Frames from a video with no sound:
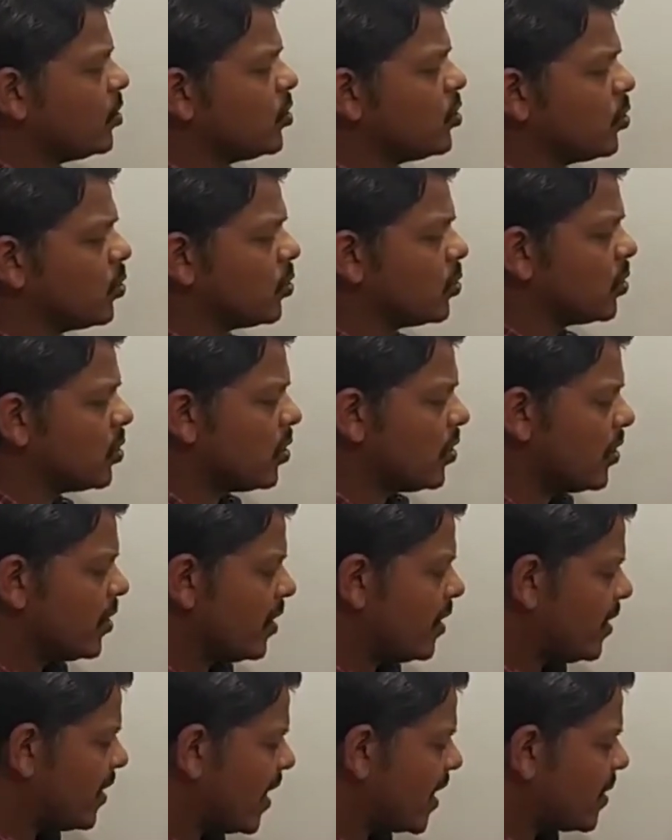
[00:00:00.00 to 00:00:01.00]
2.
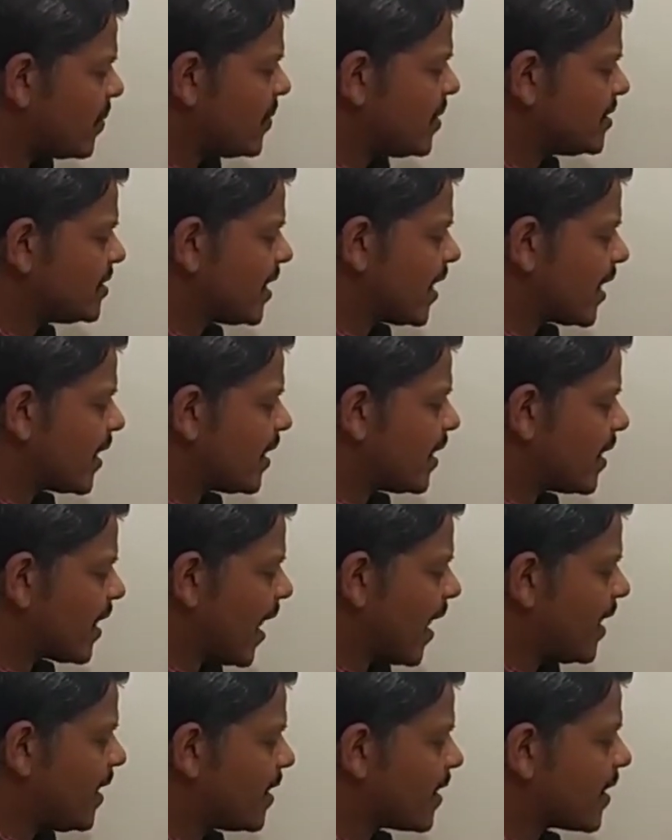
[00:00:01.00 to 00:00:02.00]
Let me check
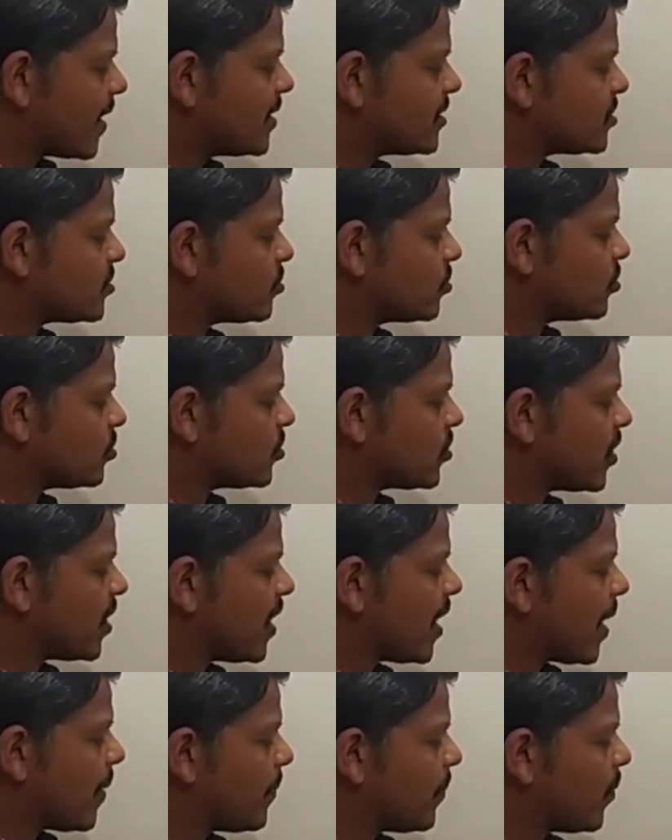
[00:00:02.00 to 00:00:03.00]
9 raised to
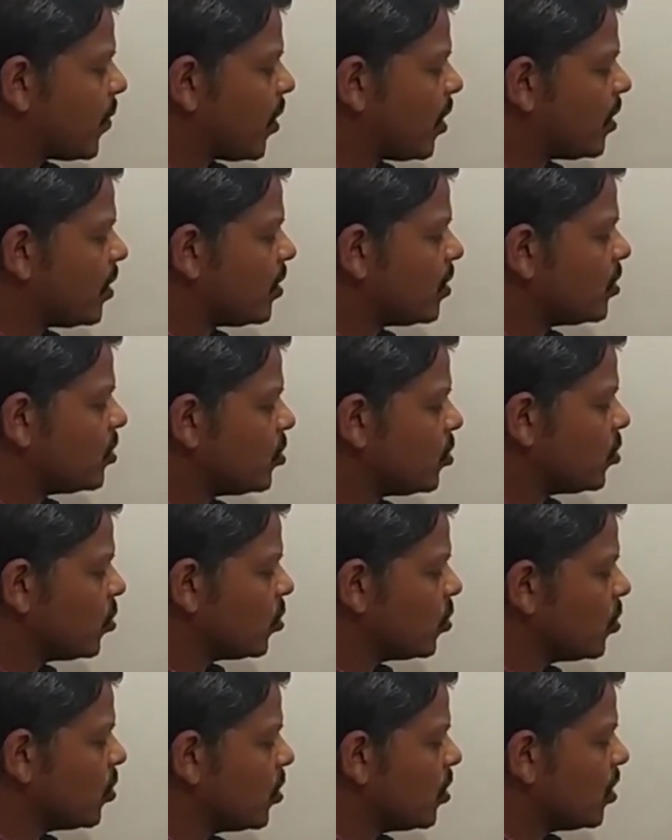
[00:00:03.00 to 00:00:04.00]
3 upon
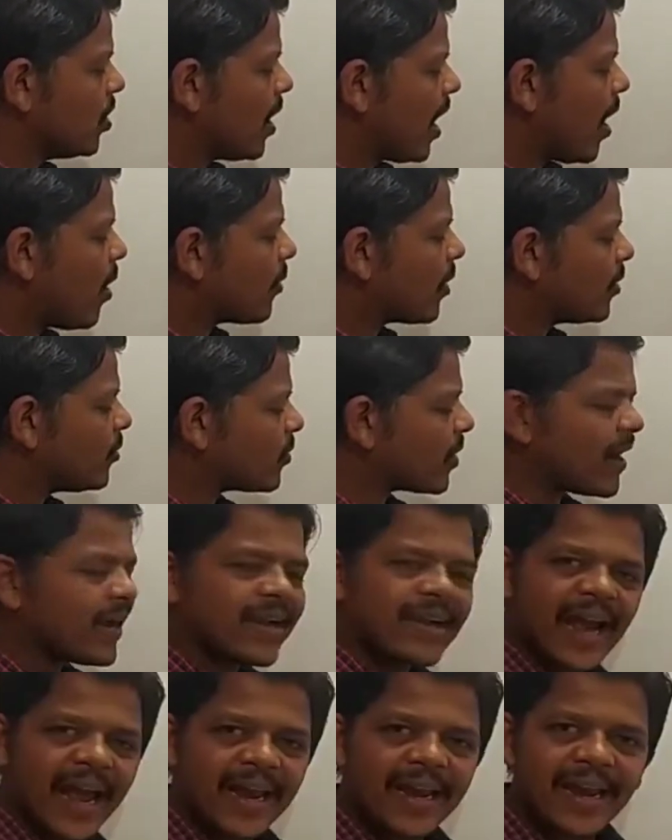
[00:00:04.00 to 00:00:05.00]
2. How can you write
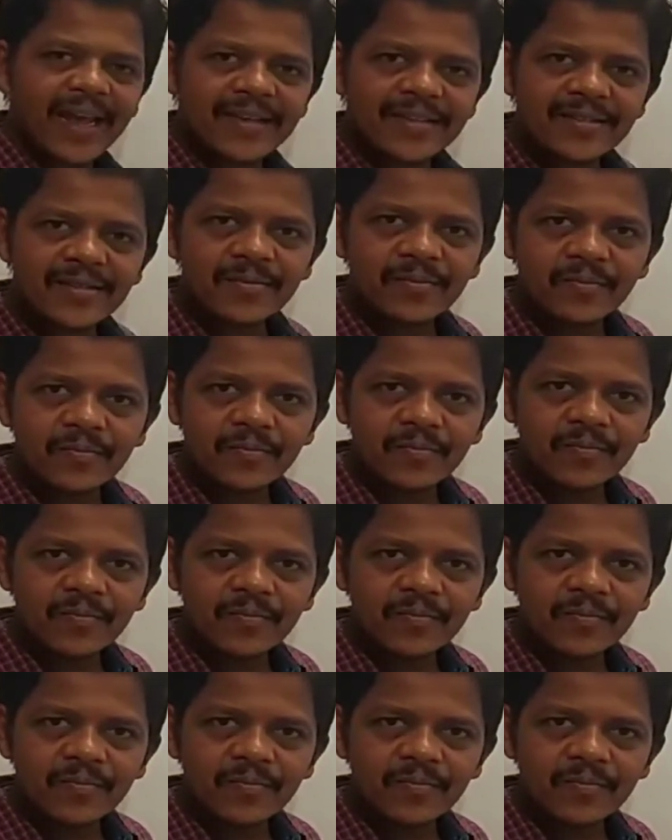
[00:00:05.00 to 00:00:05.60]
9 as?